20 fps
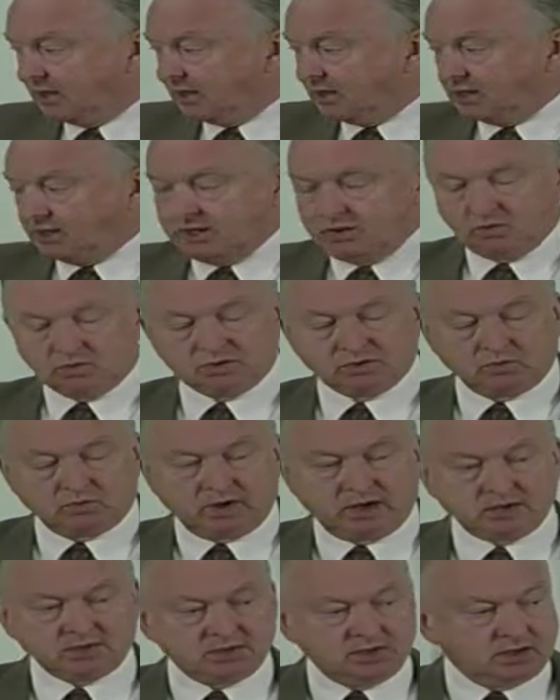he was
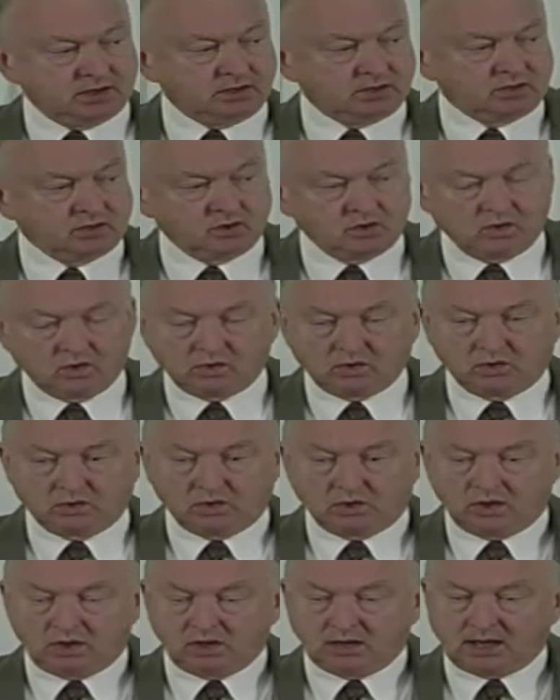arrested at the
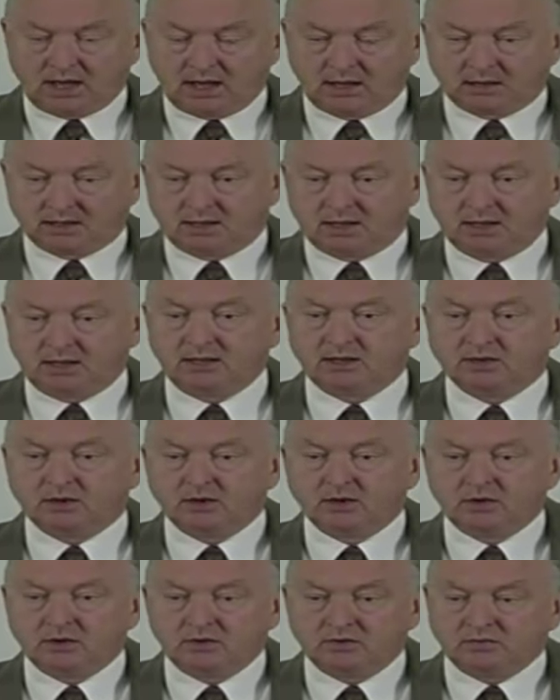local Holiday
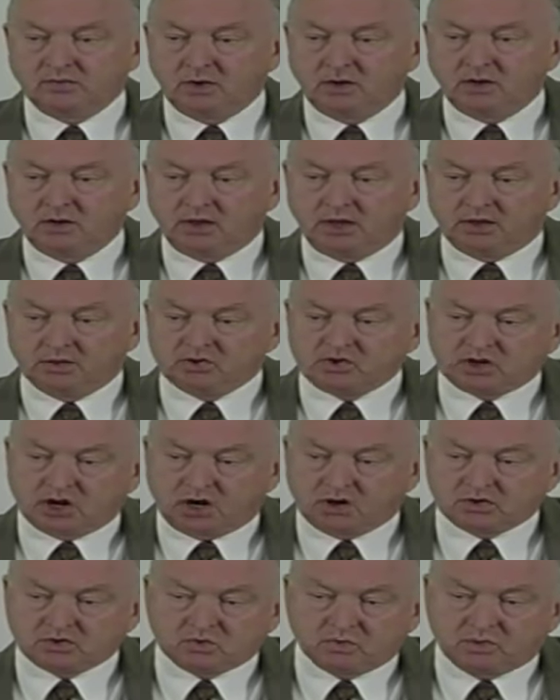Inn and
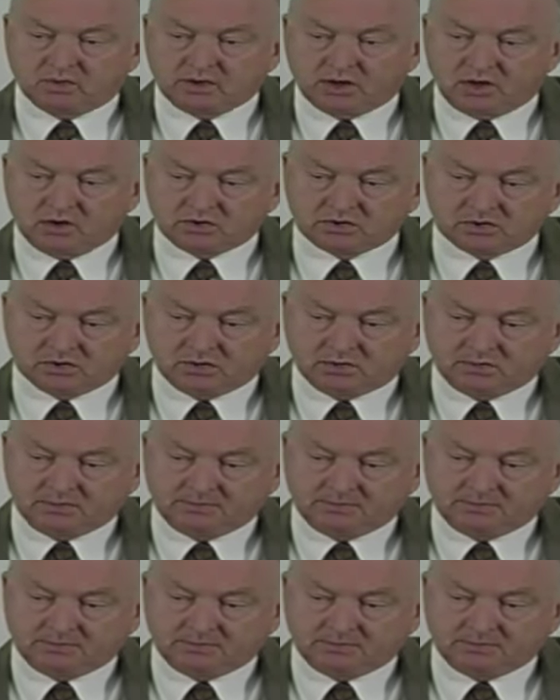charged with arson.